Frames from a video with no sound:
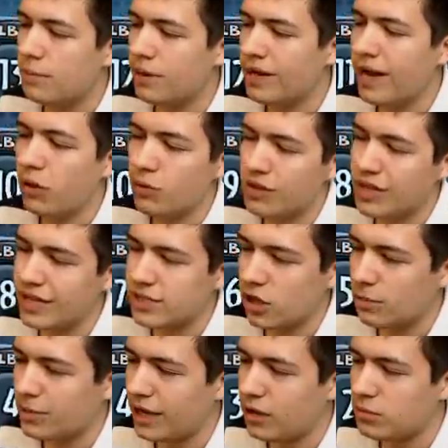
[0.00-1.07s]
but now with this,
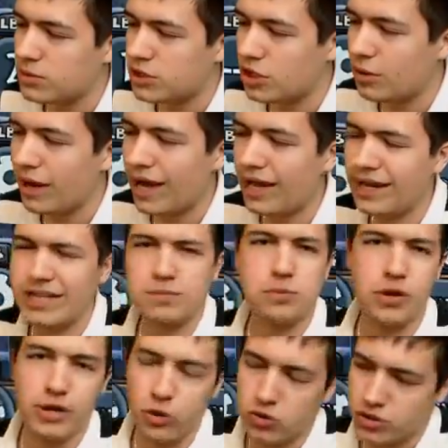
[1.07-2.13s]
I'll be able to, and it's
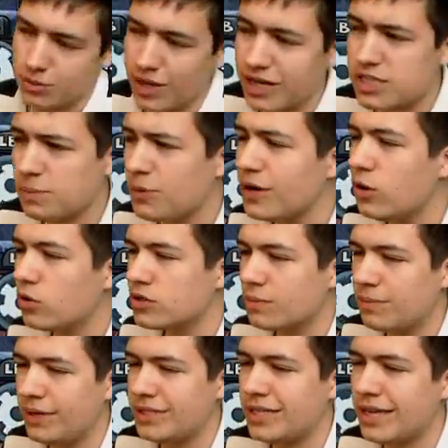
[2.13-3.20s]
pretty awesome, and it's a pretty
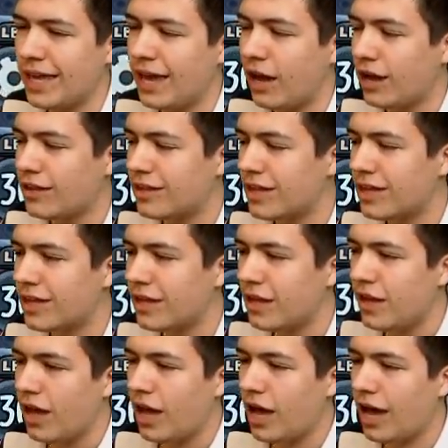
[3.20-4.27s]
awesome piece of kit, I think,
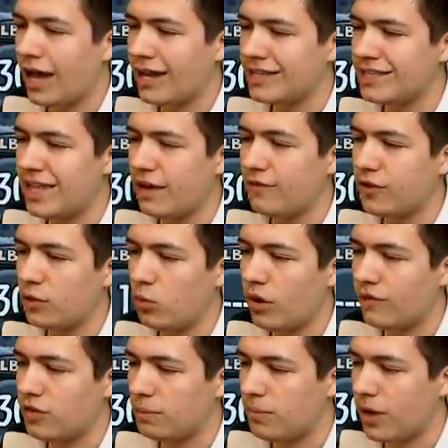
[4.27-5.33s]
and it's definitely
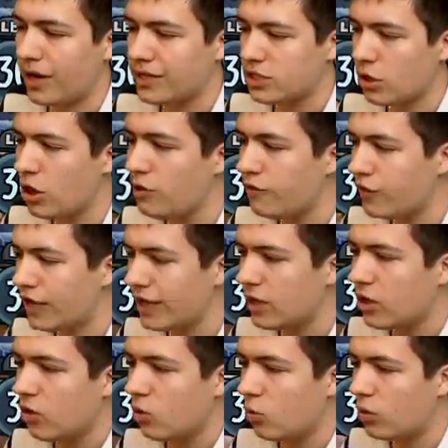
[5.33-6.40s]
worth the buy, so hopefully,
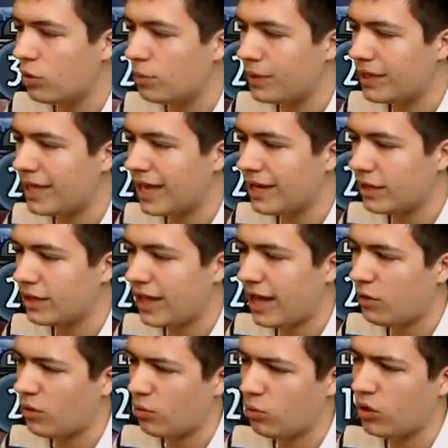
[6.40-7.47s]
we'll be getting
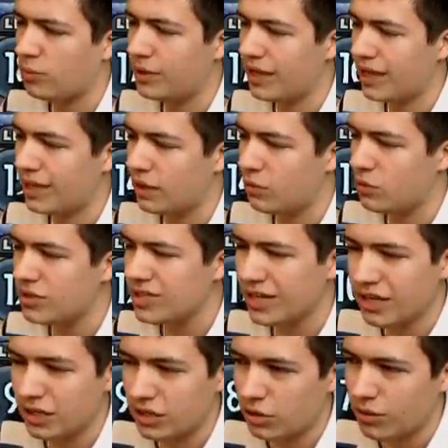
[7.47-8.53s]
that, well, we'll be getting that, what was
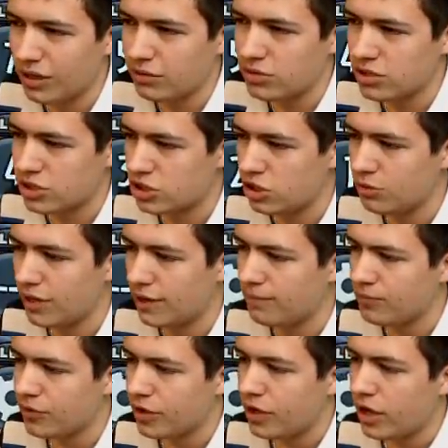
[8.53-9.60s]
that guy doing, he was just shooting it,
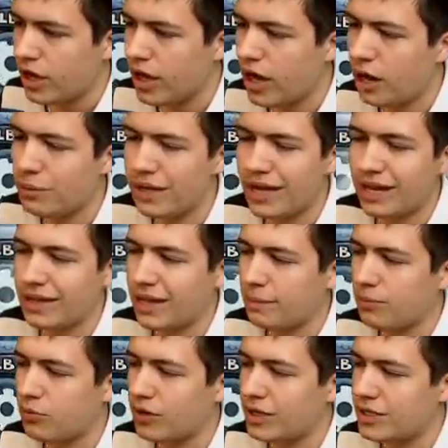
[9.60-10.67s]
I'll be getting
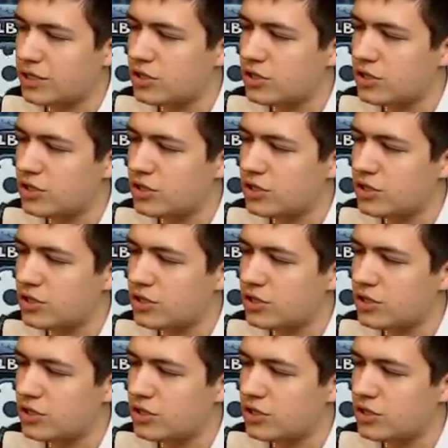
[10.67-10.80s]
that pretty